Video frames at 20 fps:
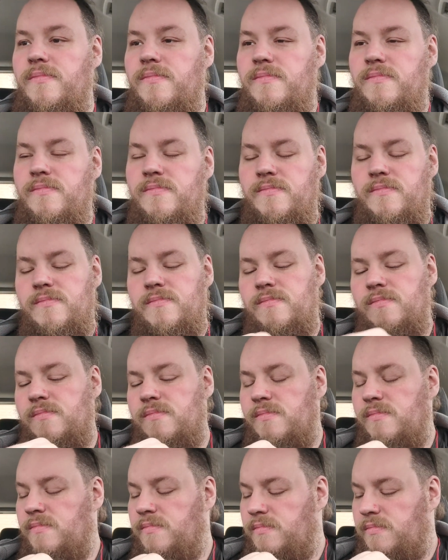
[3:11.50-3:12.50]

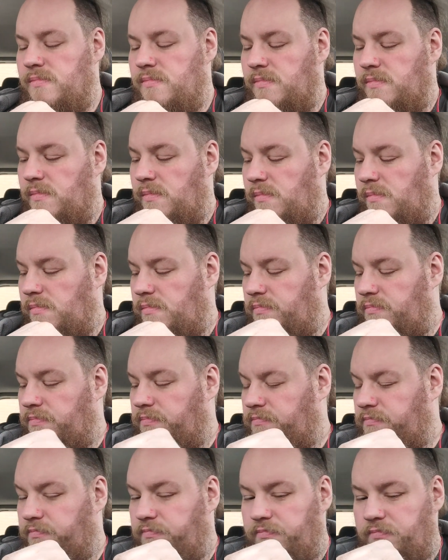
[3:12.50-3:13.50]

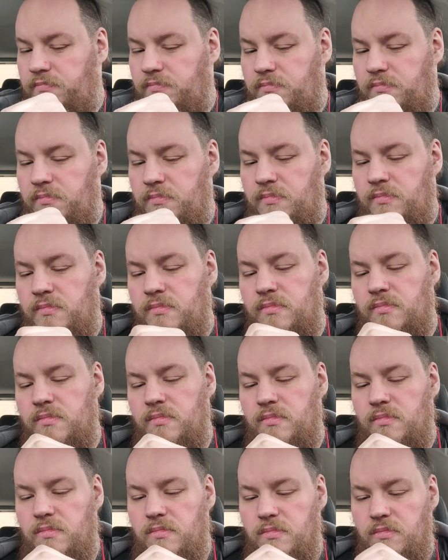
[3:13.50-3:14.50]

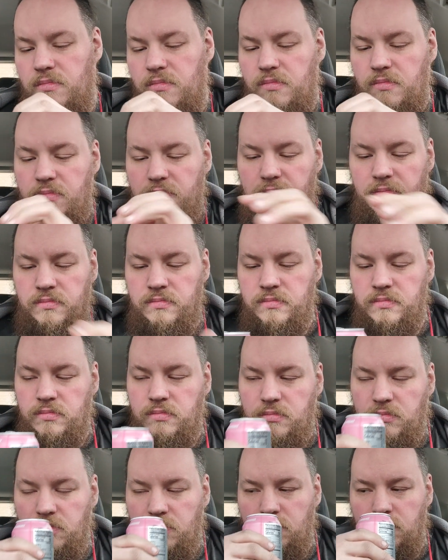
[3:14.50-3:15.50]

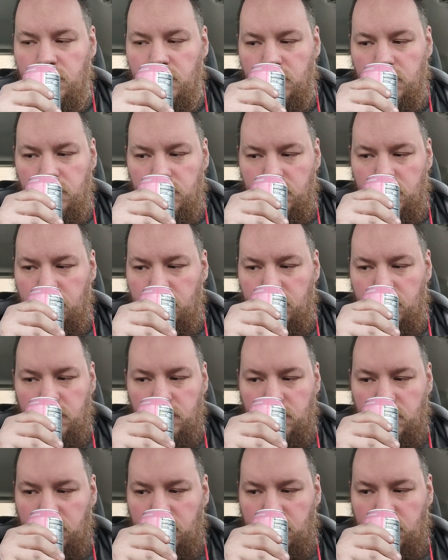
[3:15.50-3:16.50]

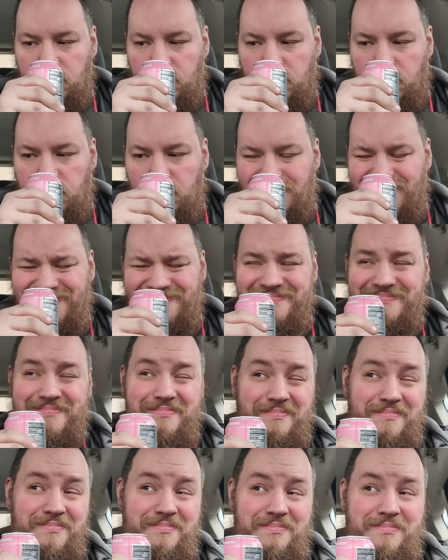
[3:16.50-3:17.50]

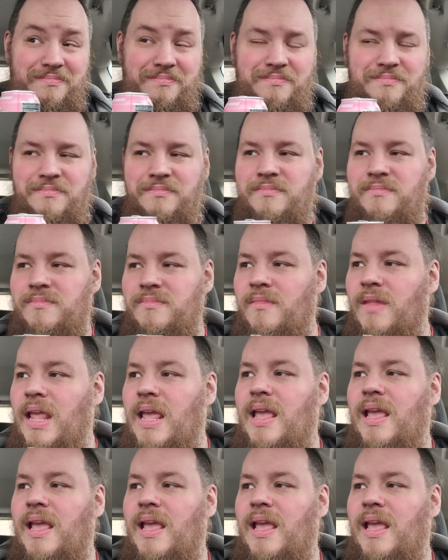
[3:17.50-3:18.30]
(silence)